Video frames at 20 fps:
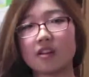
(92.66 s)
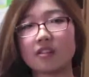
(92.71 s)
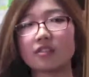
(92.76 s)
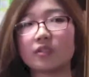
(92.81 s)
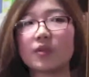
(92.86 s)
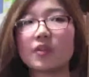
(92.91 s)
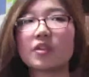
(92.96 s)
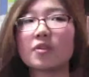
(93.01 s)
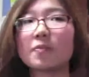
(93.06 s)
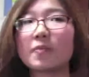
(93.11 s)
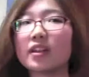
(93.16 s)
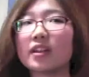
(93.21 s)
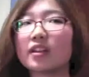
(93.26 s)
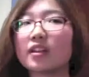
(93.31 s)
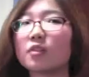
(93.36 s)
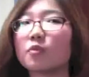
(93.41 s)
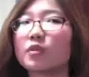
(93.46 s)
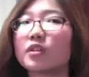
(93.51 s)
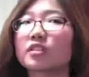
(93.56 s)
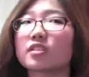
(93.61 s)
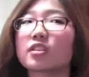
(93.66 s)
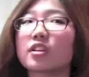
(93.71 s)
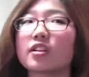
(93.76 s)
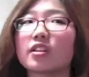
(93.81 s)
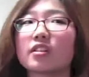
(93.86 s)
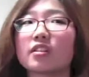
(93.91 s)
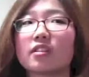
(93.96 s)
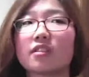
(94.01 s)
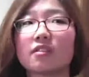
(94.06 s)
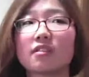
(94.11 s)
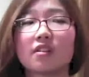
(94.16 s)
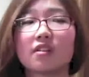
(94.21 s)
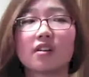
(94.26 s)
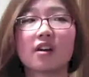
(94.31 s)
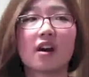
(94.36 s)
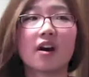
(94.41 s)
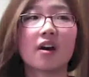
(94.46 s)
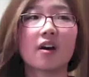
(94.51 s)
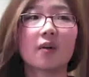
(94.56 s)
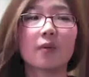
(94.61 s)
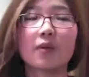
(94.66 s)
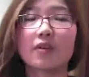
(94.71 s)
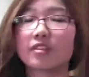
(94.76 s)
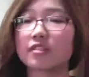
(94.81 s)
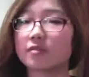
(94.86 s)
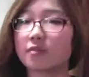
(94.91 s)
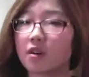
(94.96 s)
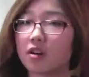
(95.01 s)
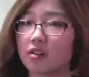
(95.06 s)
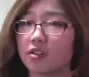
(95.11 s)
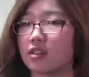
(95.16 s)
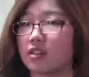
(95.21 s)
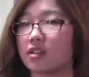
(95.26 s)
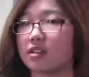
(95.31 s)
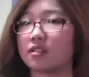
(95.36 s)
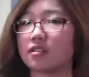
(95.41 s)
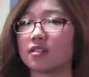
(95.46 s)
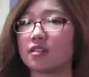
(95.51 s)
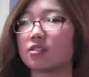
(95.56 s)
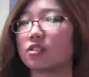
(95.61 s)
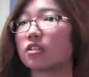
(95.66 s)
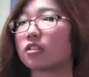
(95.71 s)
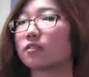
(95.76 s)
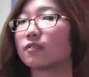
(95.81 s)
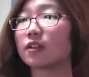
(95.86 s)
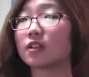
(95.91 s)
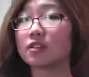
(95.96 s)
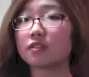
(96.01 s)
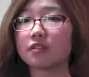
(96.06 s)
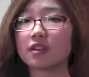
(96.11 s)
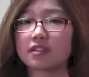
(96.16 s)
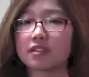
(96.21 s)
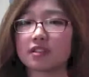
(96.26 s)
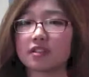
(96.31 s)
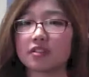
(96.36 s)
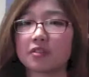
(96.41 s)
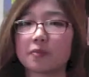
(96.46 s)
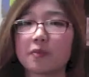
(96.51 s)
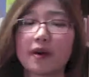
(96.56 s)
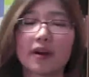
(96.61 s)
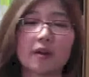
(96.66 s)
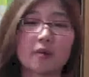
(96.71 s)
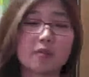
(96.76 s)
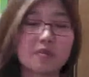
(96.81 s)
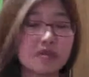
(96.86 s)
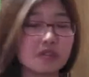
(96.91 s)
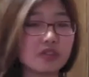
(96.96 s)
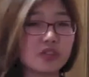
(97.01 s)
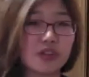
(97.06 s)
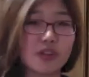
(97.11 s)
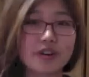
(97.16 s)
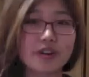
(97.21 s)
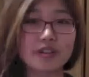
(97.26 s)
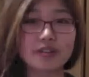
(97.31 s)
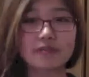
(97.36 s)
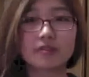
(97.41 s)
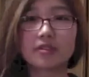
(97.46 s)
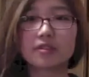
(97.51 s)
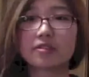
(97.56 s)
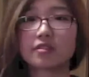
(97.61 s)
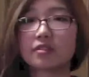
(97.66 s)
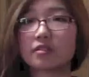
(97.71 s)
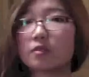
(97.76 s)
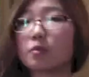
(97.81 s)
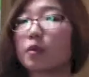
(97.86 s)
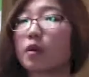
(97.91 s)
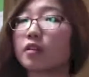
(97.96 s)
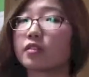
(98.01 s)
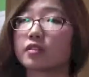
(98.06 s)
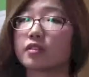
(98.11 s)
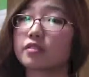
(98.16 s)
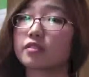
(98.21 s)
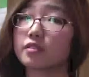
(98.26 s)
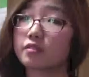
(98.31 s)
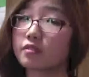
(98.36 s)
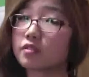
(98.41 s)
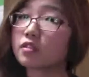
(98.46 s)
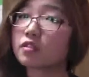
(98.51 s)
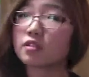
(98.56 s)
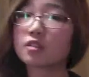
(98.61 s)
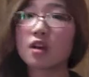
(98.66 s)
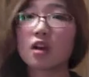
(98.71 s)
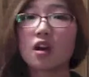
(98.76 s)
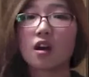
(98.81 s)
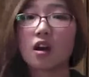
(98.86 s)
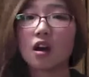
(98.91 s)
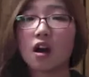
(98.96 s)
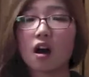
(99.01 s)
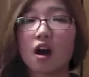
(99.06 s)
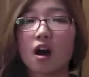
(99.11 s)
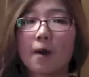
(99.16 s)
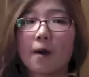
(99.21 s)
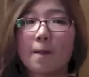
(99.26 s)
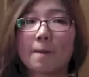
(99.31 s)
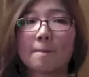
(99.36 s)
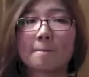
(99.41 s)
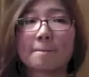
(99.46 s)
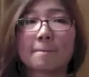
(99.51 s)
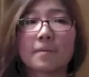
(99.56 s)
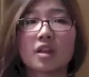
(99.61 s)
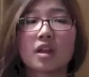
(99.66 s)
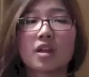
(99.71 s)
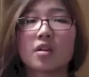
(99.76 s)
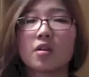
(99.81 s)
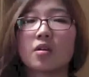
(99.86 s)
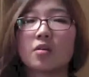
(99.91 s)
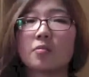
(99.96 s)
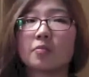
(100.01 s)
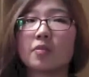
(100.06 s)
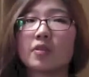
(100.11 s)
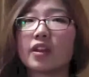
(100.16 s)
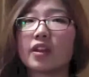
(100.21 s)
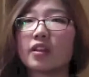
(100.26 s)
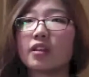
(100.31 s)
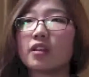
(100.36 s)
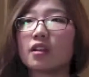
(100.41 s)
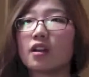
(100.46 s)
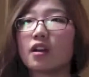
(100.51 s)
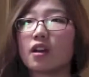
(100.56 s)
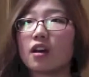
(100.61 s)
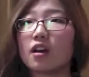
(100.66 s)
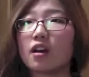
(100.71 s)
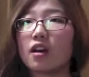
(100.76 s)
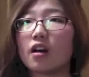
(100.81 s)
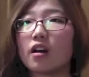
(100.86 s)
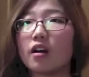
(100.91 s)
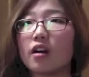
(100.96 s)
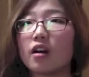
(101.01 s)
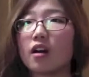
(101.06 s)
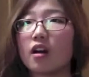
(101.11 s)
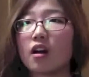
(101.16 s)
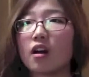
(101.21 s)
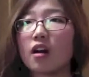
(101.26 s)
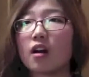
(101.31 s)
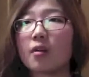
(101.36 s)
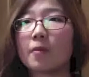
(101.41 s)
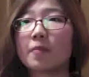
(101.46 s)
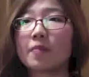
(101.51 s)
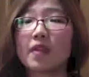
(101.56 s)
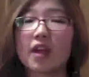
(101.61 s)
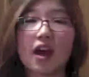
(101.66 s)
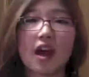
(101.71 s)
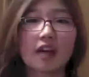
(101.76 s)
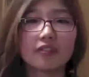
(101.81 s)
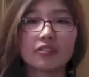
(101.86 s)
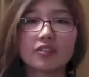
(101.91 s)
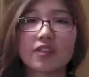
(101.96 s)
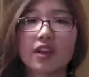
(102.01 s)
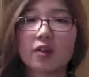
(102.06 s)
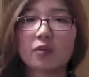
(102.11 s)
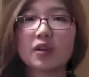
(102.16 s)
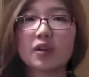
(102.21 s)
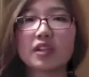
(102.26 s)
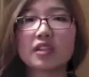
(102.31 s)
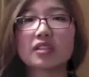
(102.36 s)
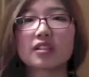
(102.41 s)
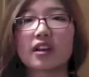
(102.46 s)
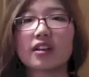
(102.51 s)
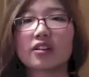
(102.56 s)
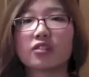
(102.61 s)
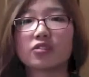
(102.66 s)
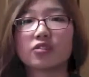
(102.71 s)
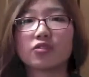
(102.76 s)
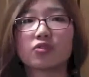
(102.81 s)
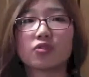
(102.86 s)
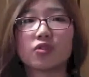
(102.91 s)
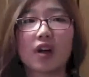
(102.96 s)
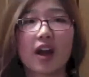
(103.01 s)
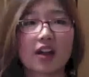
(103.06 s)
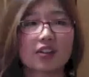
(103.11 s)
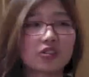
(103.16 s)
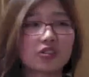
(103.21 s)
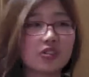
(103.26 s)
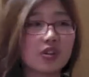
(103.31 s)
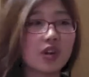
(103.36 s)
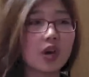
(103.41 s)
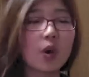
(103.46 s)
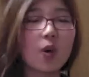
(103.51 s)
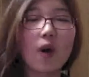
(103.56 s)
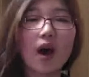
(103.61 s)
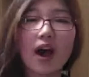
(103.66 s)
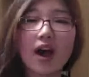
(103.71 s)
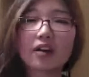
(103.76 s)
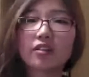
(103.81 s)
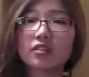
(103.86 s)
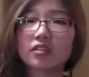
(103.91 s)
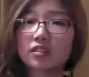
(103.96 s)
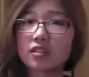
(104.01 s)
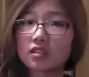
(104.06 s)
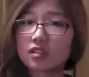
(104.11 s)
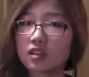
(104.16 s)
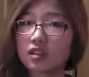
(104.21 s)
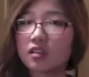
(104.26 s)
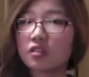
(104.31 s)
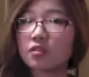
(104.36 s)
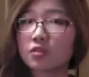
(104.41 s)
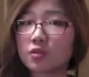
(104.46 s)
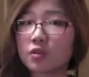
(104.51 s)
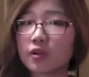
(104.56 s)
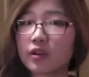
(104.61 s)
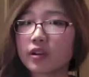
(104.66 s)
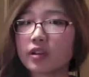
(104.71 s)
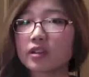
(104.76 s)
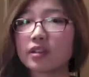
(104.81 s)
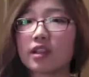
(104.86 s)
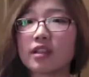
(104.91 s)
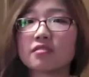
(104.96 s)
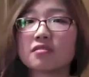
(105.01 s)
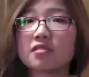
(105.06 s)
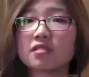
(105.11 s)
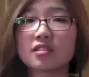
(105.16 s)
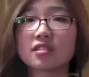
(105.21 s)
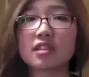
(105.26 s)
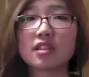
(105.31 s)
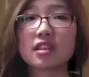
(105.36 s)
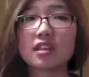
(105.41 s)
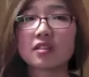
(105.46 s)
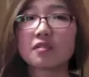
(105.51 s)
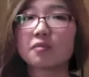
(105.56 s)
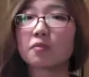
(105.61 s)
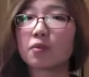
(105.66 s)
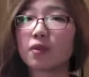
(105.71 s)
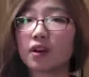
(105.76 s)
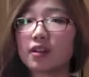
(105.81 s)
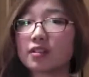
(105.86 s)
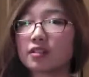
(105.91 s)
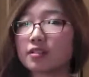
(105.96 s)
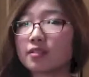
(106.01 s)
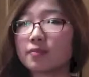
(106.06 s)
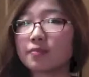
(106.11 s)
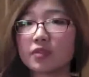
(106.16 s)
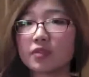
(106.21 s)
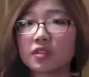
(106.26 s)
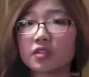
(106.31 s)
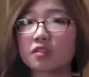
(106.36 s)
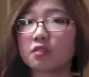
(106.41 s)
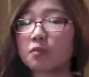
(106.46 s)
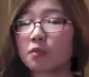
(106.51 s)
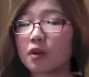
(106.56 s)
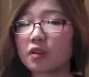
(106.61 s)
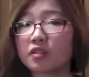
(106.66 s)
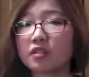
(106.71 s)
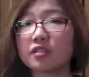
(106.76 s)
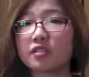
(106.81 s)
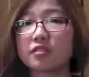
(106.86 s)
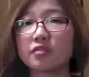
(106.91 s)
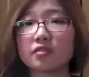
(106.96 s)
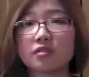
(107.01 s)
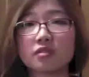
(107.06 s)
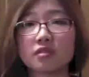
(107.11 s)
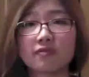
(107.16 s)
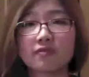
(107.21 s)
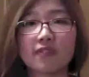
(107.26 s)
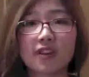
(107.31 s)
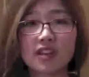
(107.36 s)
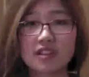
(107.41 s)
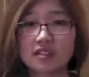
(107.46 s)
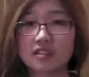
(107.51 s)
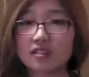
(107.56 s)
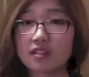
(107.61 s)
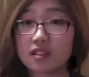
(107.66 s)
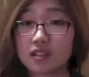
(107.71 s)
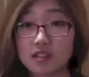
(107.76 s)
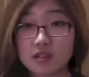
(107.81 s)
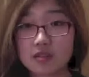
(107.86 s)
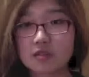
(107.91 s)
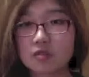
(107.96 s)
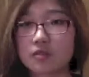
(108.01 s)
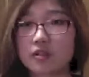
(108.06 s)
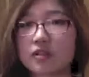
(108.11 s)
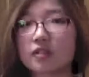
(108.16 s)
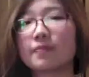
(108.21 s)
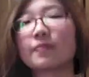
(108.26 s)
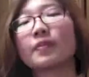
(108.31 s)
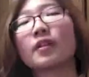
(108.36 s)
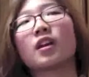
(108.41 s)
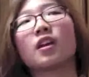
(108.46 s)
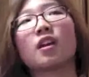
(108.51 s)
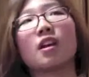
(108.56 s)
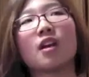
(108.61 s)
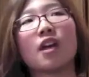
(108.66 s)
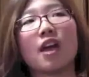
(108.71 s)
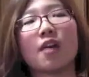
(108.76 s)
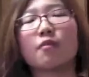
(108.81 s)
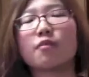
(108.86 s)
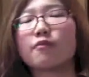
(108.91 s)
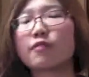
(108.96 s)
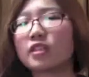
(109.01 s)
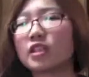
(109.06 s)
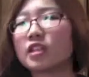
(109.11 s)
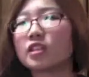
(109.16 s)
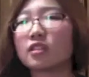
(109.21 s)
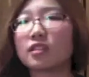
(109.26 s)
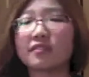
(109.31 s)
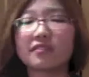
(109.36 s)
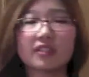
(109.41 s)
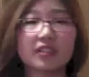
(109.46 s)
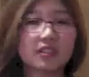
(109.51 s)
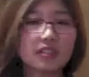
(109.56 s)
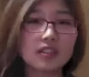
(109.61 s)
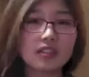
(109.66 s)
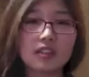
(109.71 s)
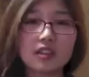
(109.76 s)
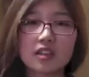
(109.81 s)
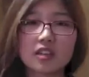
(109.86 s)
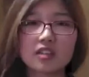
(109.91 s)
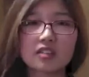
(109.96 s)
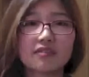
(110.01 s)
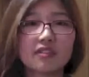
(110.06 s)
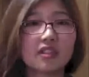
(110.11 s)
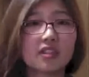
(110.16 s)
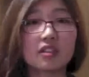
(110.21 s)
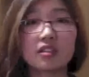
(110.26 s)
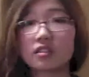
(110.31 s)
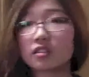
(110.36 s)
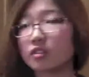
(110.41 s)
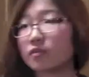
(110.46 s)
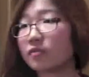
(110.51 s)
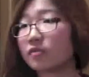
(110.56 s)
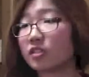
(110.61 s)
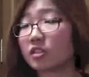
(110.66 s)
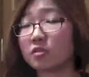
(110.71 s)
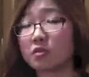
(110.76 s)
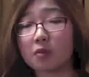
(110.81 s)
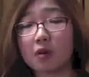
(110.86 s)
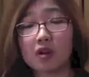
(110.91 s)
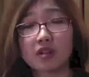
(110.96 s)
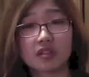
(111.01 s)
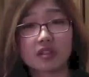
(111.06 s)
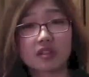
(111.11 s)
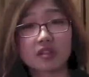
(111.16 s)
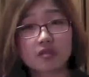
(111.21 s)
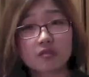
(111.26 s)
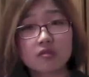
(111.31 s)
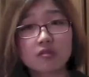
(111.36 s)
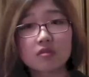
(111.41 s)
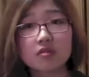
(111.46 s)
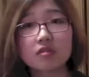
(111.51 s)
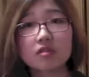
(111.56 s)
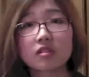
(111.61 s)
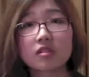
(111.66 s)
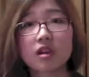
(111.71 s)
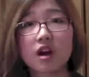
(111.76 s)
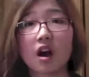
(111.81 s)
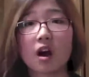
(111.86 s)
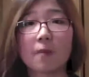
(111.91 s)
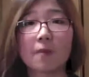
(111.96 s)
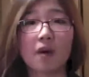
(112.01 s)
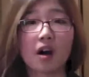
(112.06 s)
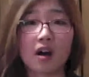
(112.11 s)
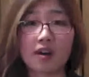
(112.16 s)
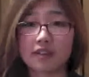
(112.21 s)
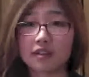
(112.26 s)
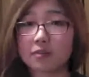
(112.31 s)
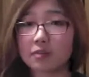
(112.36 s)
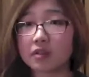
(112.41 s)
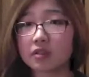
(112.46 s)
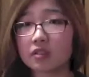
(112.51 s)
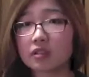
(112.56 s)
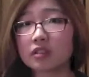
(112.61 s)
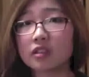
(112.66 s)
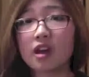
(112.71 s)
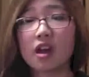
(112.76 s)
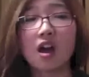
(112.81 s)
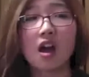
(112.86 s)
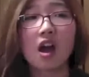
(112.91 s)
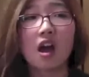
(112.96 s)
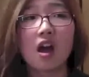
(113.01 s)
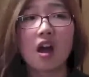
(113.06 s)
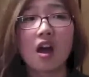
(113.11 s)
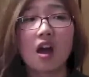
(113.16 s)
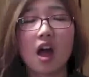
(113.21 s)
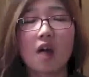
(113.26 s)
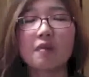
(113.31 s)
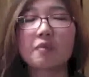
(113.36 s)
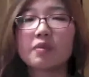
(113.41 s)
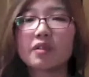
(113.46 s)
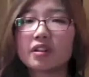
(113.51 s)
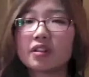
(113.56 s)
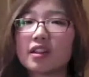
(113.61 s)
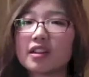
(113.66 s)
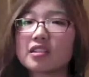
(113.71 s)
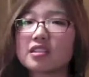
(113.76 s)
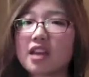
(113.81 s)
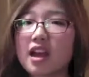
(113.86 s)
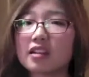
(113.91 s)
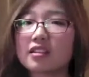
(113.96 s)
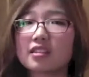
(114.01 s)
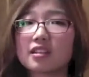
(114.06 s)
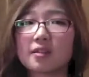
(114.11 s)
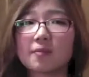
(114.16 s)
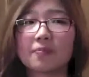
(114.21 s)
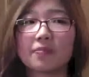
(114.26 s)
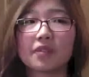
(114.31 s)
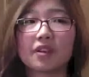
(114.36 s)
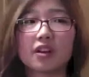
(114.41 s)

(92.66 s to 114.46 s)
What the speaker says: So in the beginning we started with small things such as fundraising to buy wheelchairs for cerebral palsy students. But then after that we decided to actually go out in Jordan and see what cerebral palsy students face in Jordan. And we visited some facilities, visited some cerebral palsy schools, hospitals, and realized that